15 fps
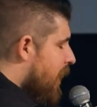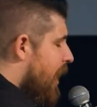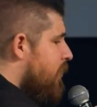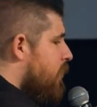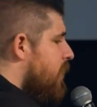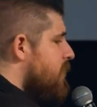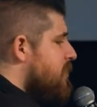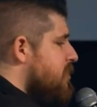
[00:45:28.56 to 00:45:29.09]

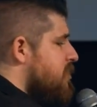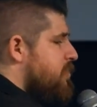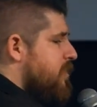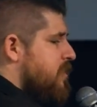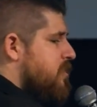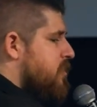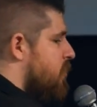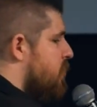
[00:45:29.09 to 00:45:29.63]
God wants to
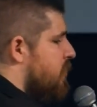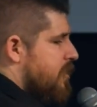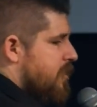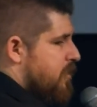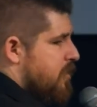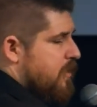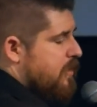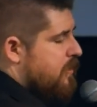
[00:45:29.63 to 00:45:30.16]
speak so
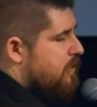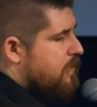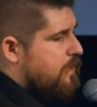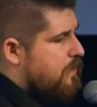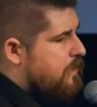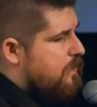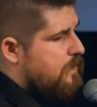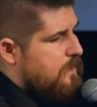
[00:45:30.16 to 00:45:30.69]
clearly.
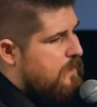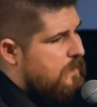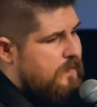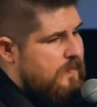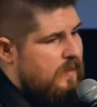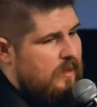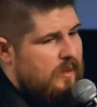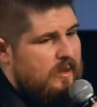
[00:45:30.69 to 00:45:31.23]

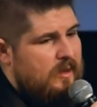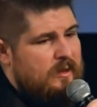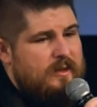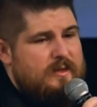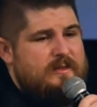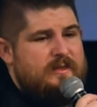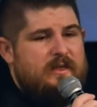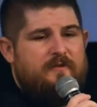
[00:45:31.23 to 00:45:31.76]

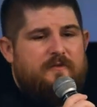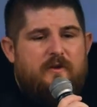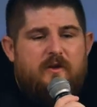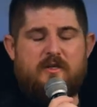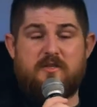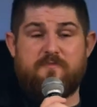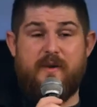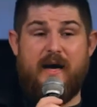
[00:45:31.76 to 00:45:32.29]
Listen, if
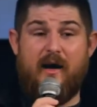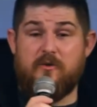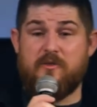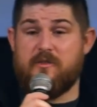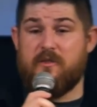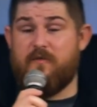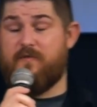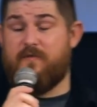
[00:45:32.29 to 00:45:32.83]
you're a spouse